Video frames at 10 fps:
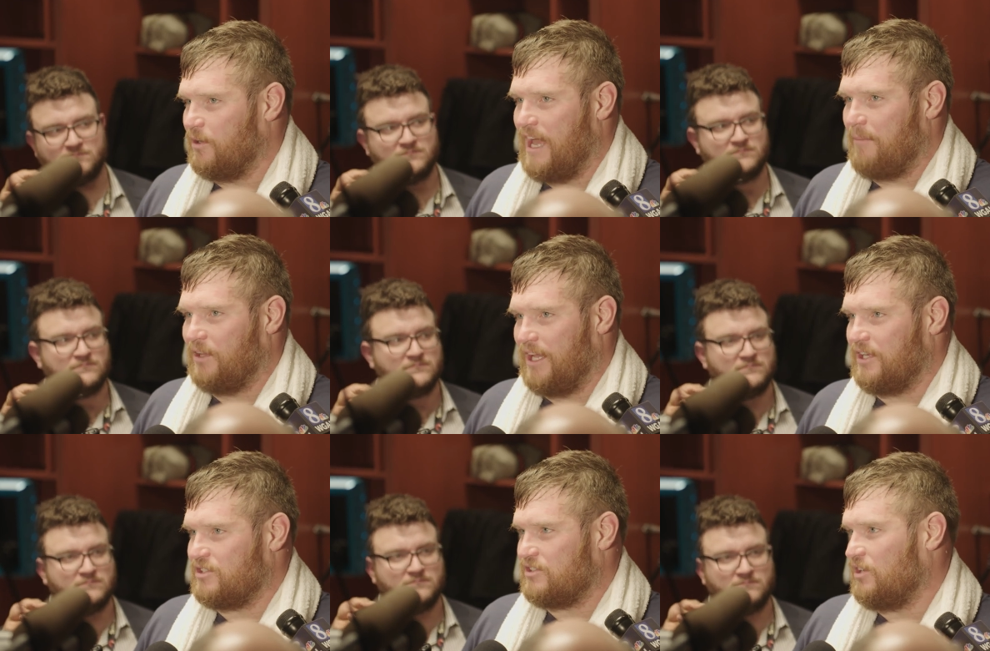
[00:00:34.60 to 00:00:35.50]
Speaker 1: or whatnot, but like,
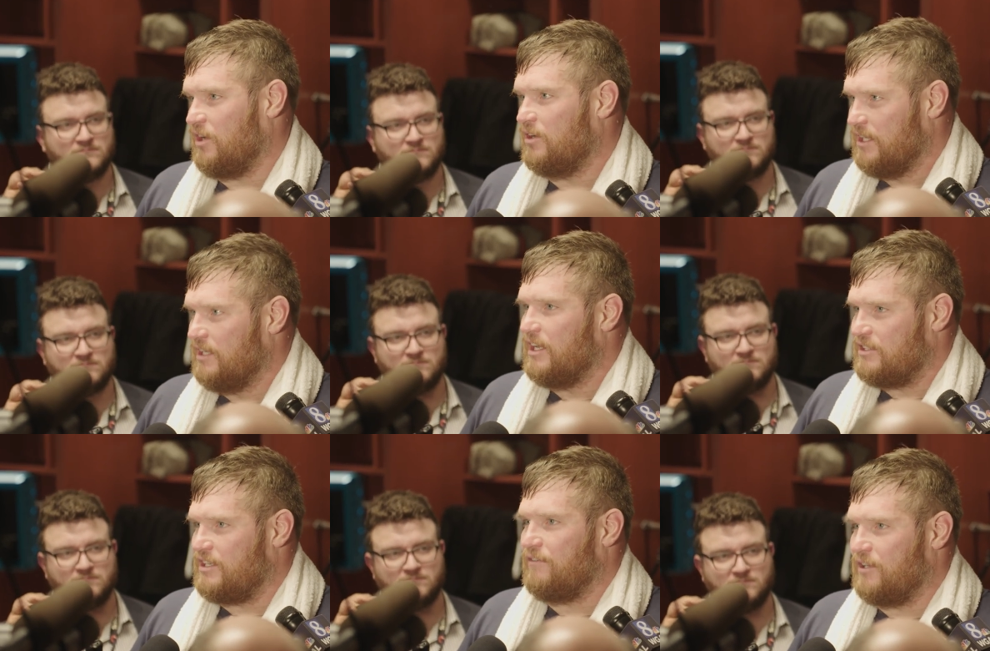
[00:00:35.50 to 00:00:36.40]
it's just, you know, it's
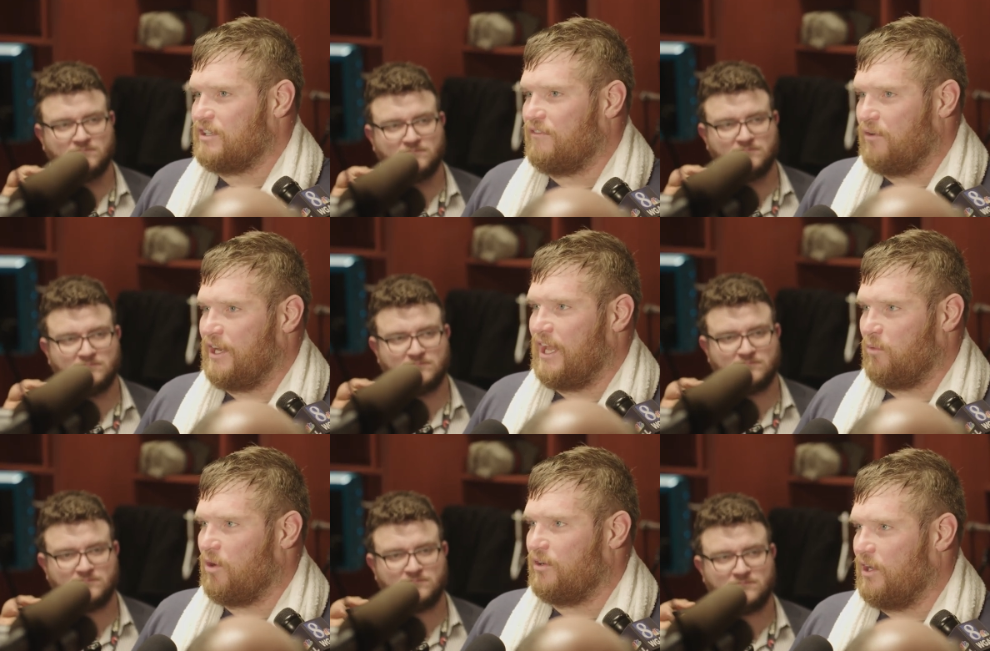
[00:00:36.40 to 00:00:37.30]
definitely a tough way to end.
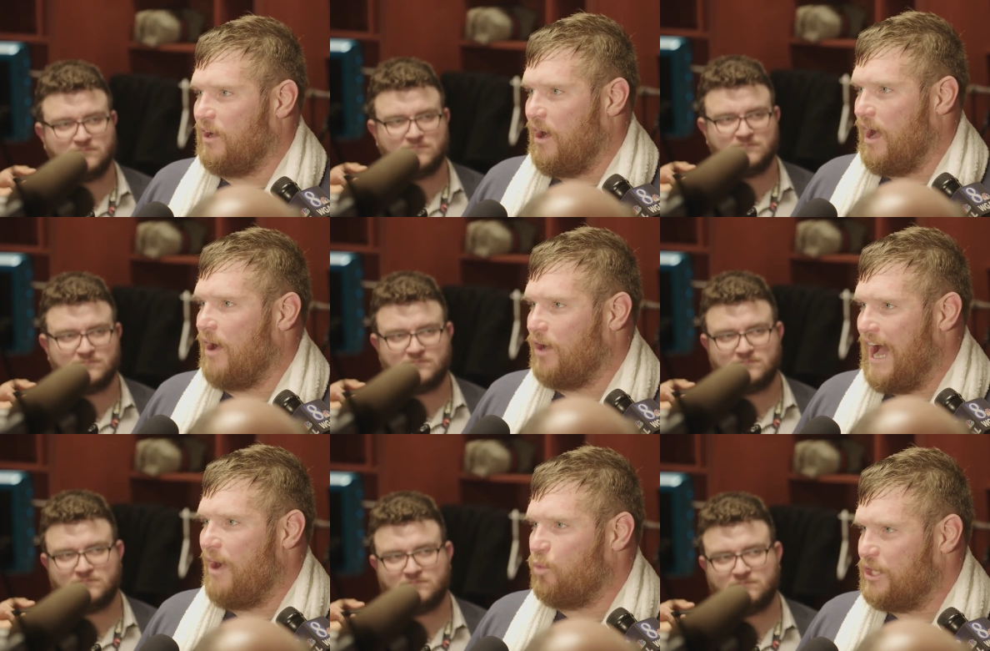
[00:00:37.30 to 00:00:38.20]
Where, you know, how, how
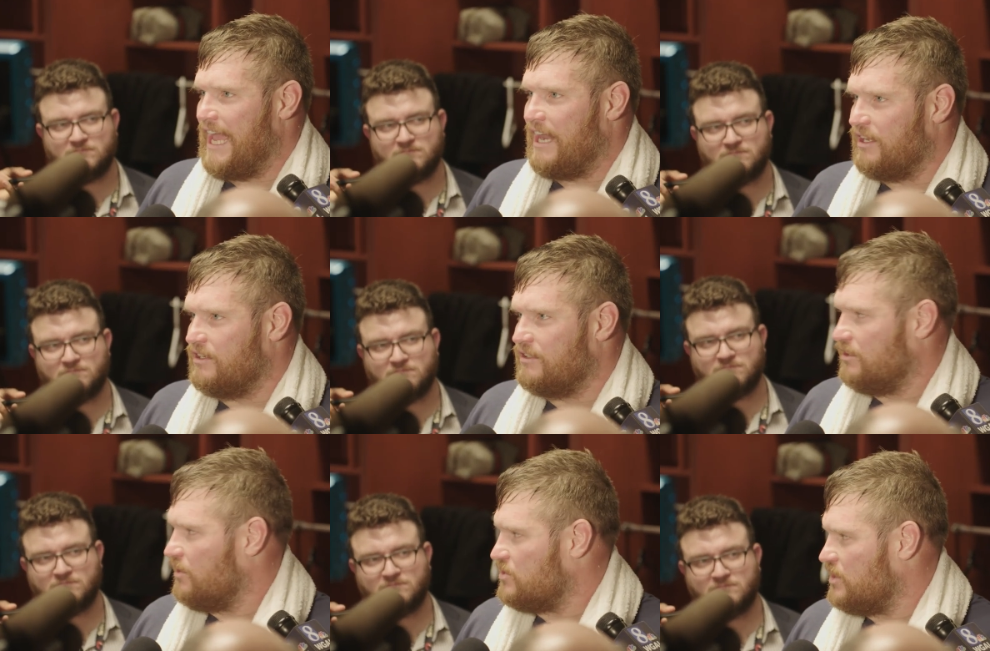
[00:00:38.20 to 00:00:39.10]
hot we ended, you
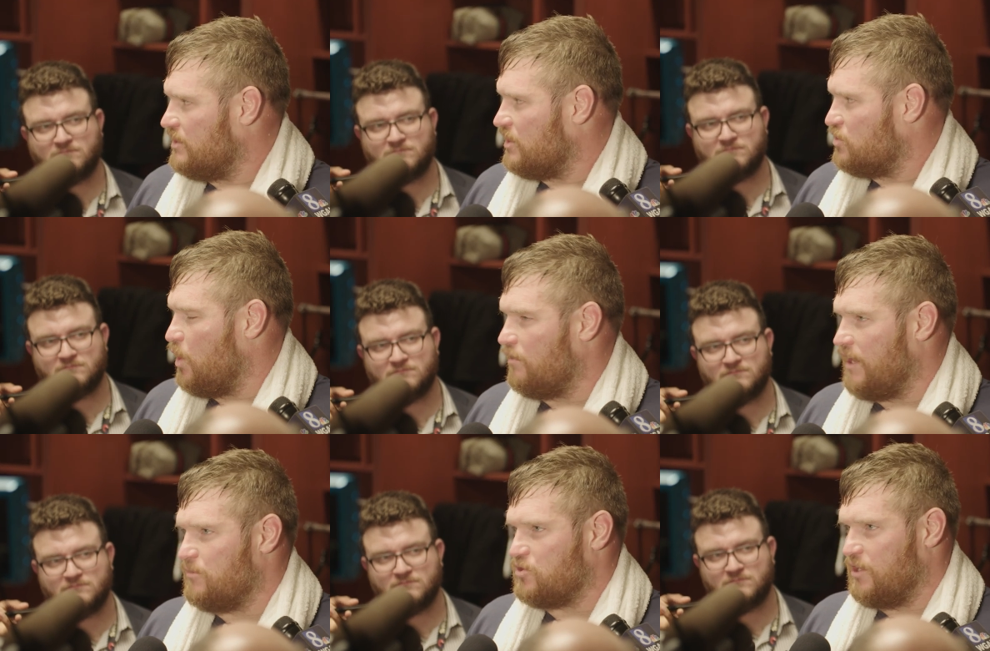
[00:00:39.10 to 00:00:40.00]
know, the season, a twelve
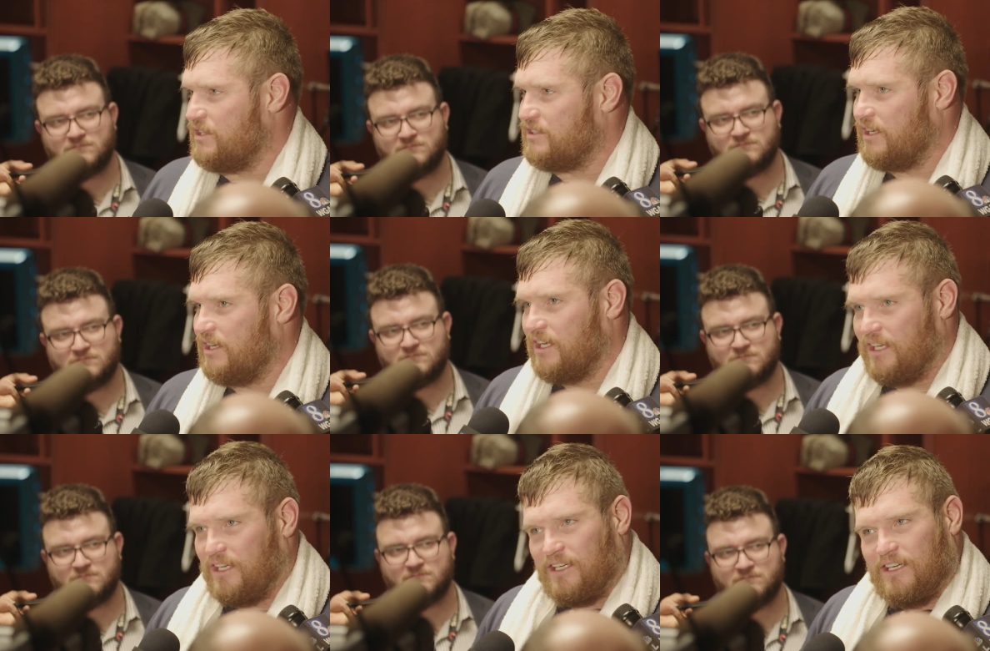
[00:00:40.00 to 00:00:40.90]
game streak to,
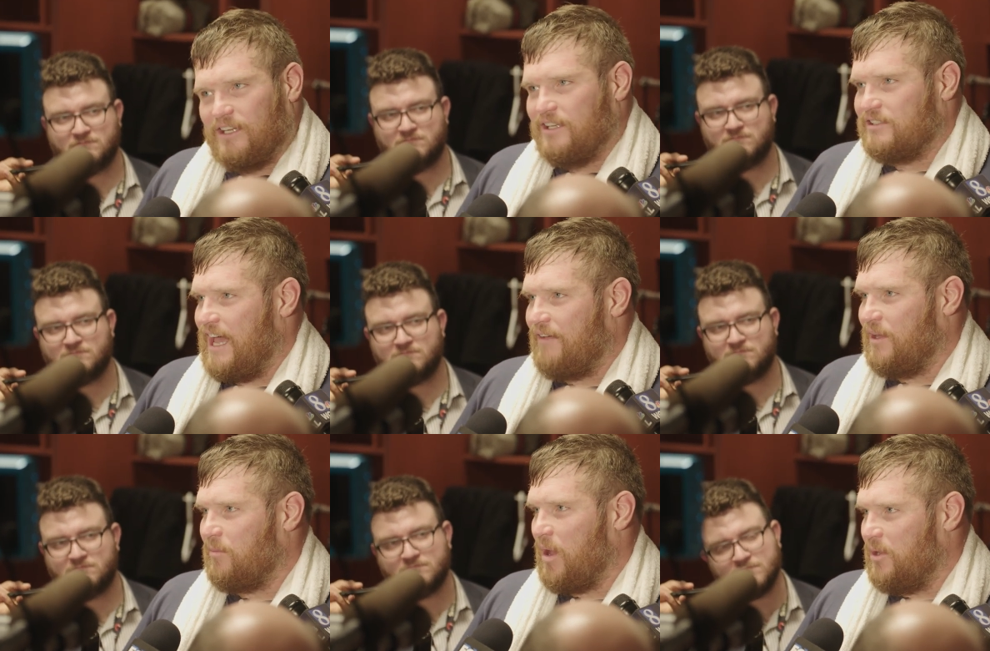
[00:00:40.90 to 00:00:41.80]
to have
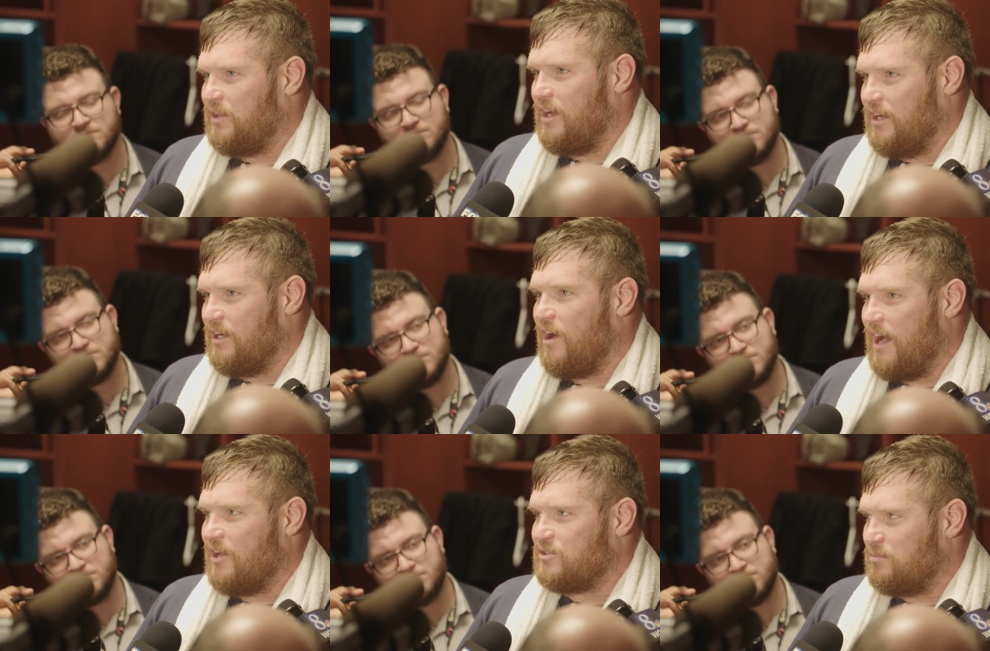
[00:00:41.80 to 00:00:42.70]
them come in there in our
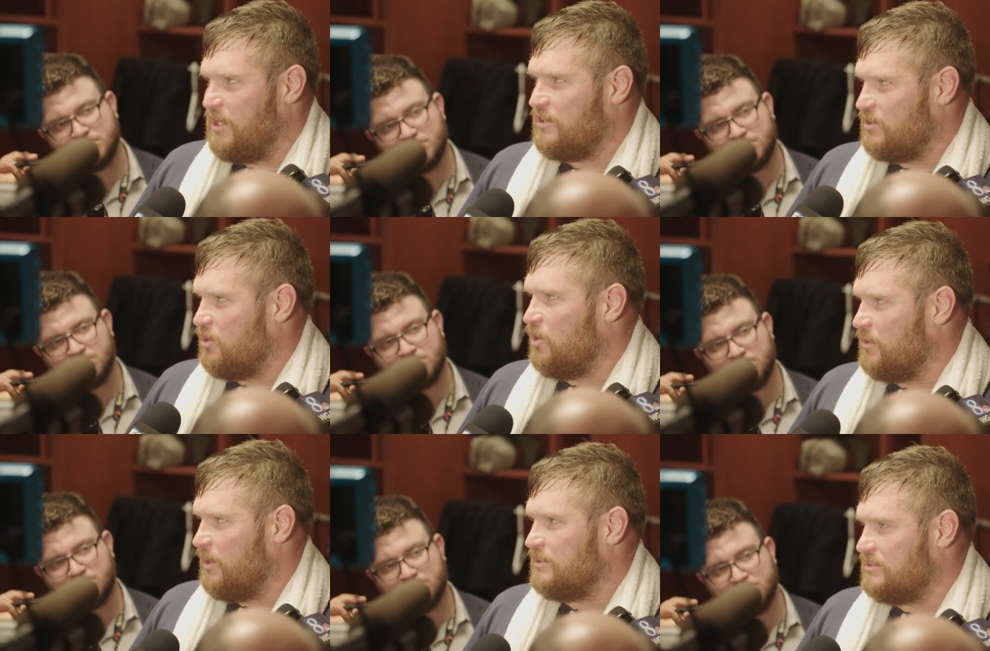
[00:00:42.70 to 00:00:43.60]
house and beat us at home, you
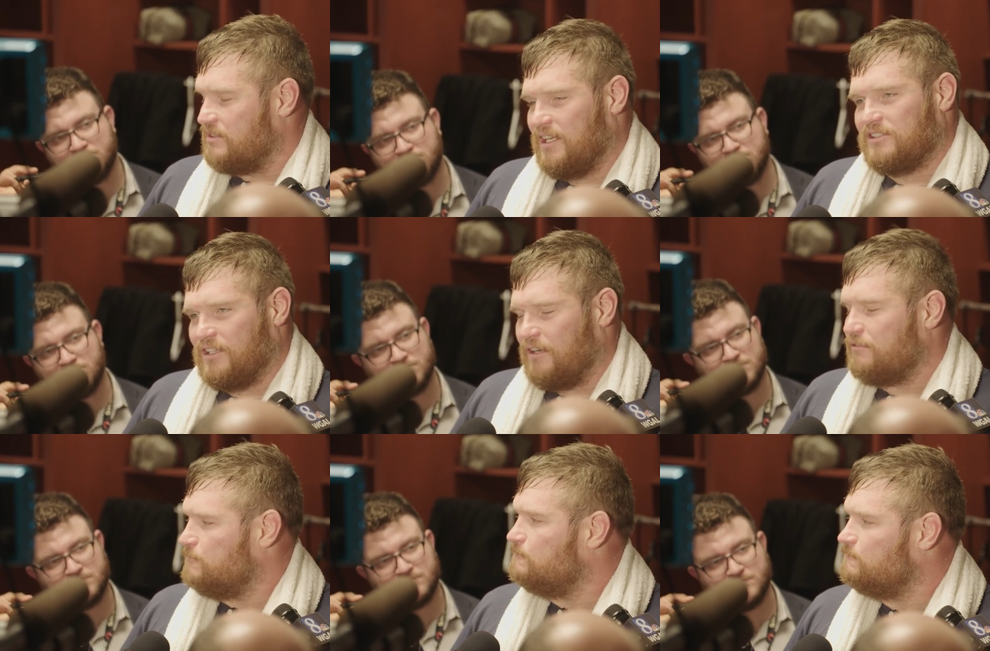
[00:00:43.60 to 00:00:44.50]
know, that's that's tough.
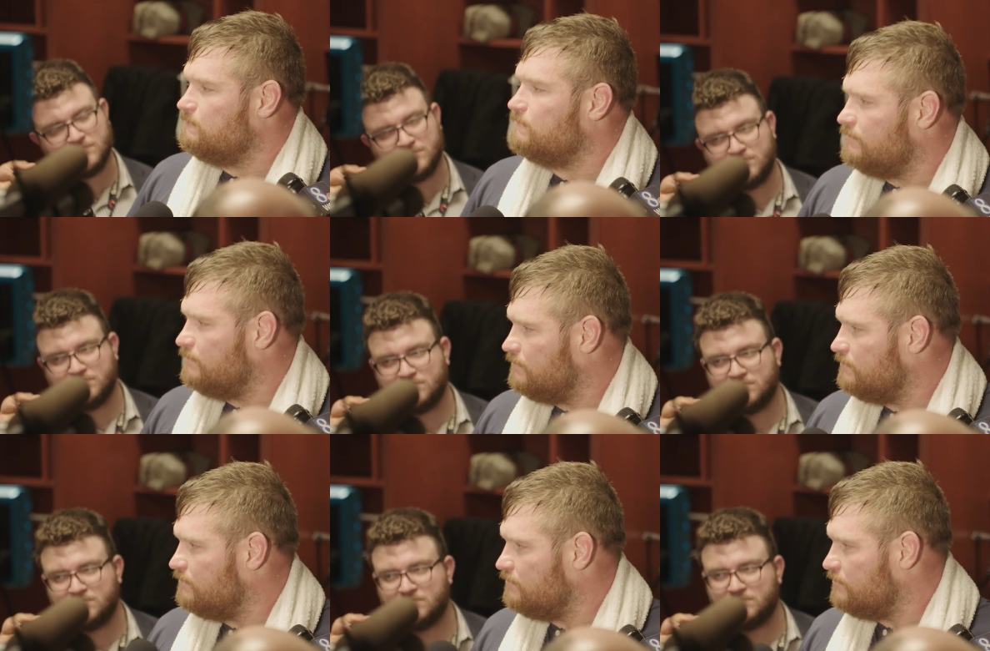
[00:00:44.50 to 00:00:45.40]
Marshal, a lot of
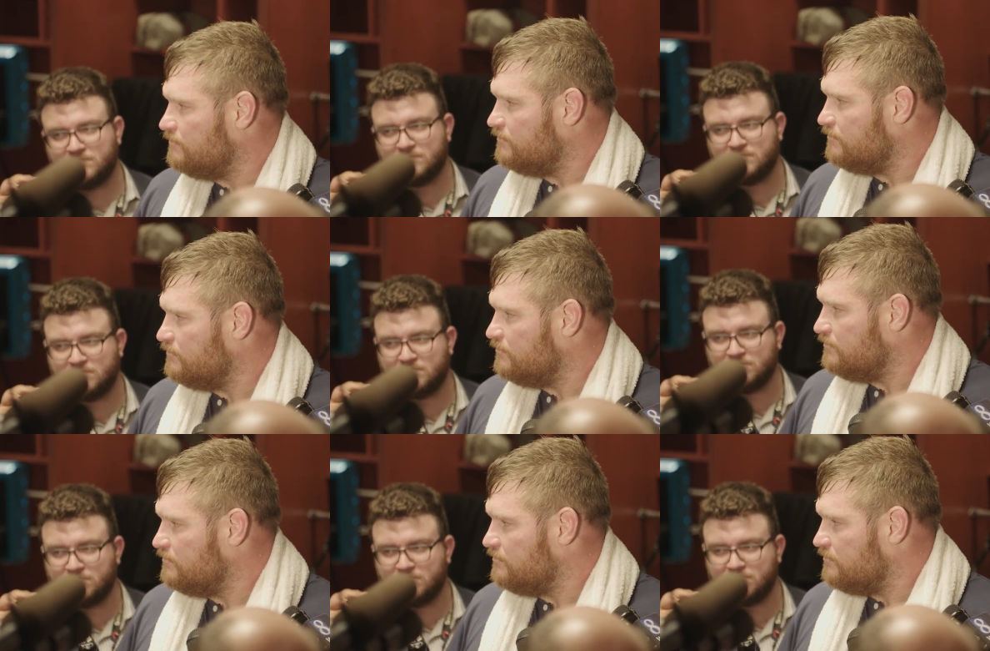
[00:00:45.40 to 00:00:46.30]
fans are
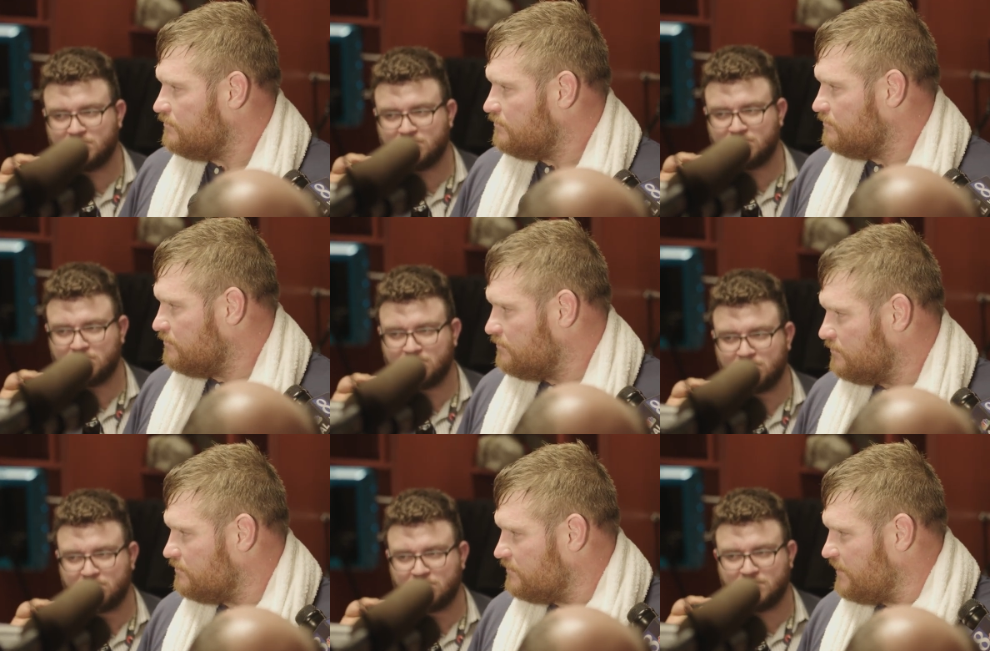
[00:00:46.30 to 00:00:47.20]
interested in your future.
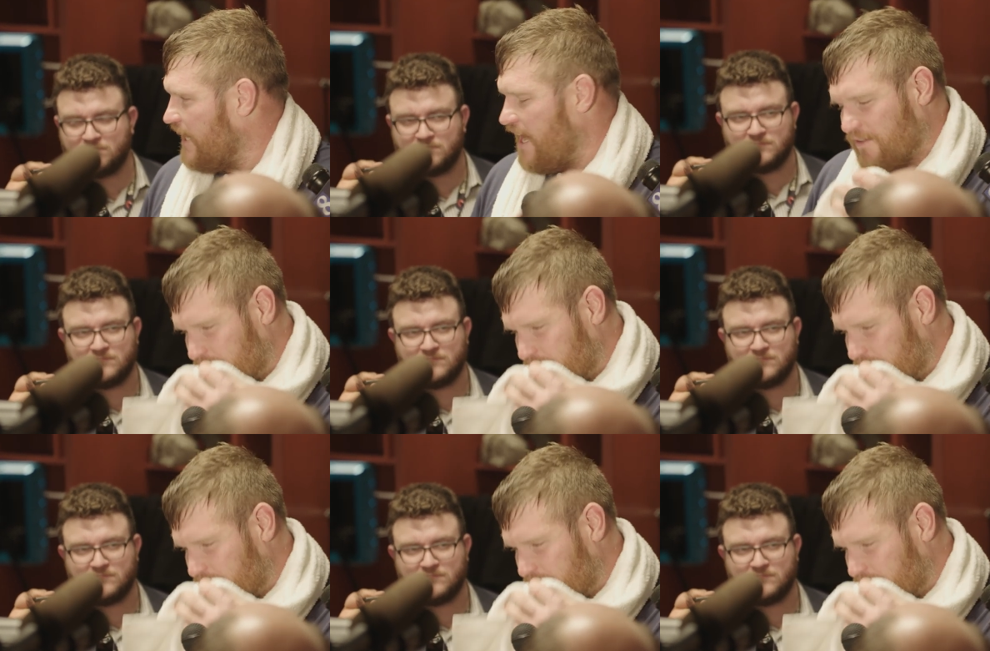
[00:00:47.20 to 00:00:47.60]
Yeah. Have you,